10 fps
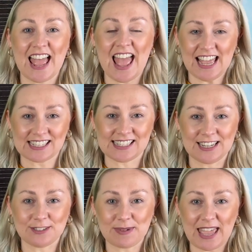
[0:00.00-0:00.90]

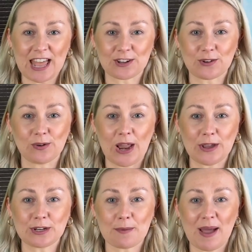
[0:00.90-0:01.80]
excellent mechanical load
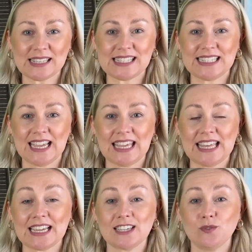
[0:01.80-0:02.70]
capacity
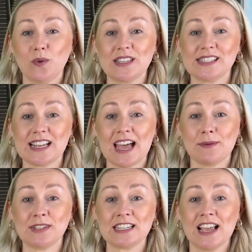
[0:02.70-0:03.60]
that can withstand